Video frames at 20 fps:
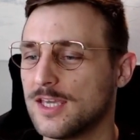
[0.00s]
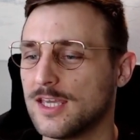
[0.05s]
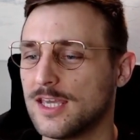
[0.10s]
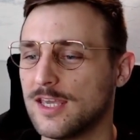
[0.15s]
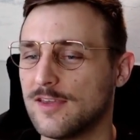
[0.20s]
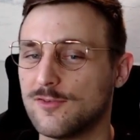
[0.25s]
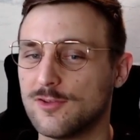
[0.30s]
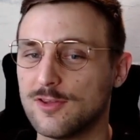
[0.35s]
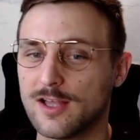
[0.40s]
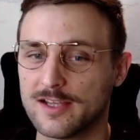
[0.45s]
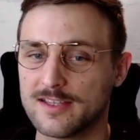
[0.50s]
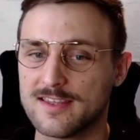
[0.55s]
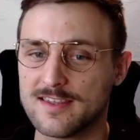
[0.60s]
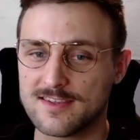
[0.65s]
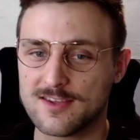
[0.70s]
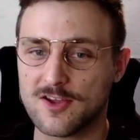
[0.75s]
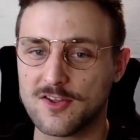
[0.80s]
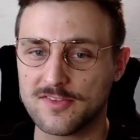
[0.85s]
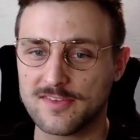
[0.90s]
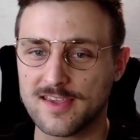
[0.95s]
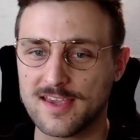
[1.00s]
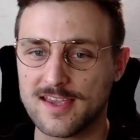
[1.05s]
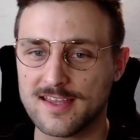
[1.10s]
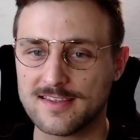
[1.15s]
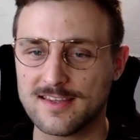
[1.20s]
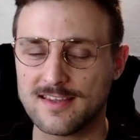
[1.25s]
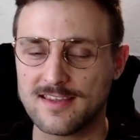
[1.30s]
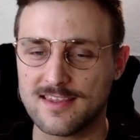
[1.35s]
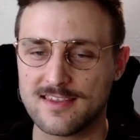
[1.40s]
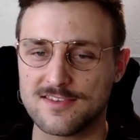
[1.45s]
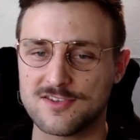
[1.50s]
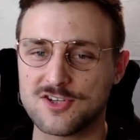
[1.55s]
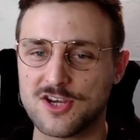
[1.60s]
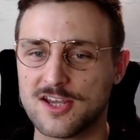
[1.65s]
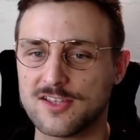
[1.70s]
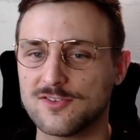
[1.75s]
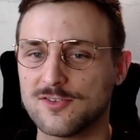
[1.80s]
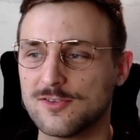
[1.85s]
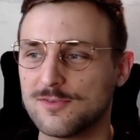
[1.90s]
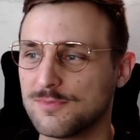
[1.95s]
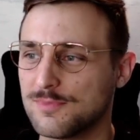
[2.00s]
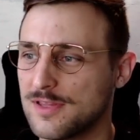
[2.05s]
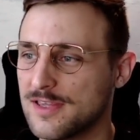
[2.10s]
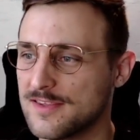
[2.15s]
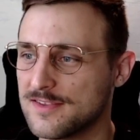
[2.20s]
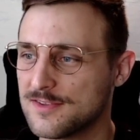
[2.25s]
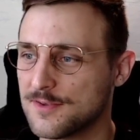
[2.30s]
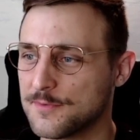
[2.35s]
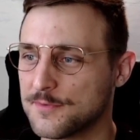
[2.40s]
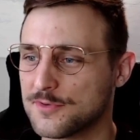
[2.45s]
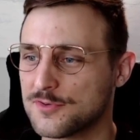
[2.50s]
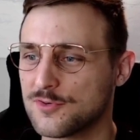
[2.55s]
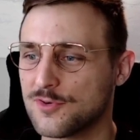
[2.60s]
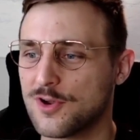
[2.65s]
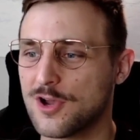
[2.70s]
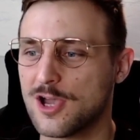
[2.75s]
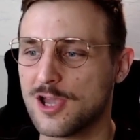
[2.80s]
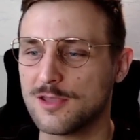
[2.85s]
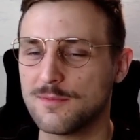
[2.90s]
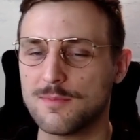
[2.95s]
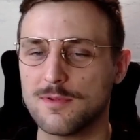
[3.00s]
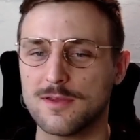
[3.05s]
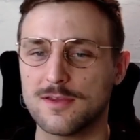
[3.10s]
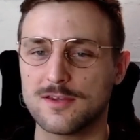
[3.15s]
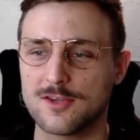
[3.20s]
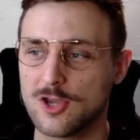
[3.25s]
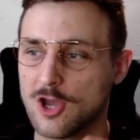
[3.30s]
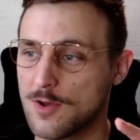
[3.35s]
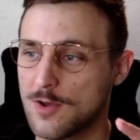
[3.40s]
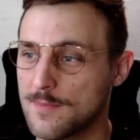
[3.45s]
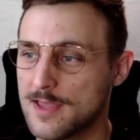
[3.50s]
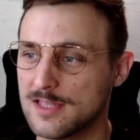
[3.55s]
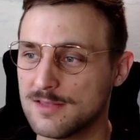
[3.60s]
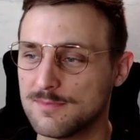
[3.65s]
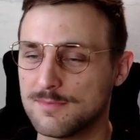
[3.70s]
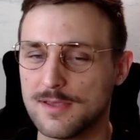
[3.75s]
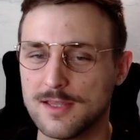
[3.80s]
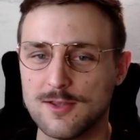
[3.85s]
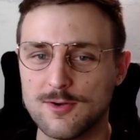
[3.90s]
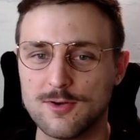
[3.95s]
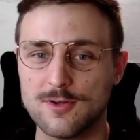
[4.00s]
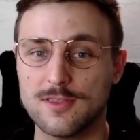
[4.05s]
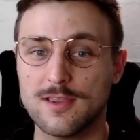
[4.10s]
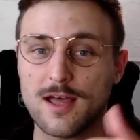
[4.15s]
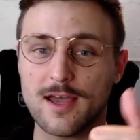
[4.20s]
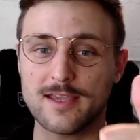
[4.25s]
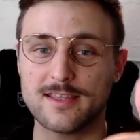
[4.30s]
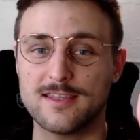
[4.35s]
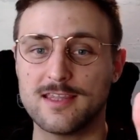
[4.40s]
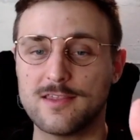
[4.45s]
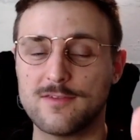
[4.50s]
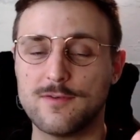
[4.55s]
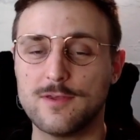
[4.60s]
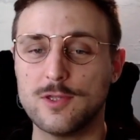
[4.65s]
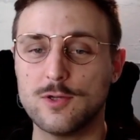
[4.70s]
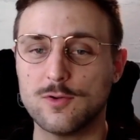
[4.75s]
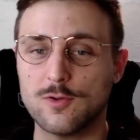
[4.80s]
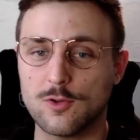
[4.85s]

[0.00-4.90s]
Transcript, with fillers: If you like this content and this channel, please subscribe, comment below, like this video.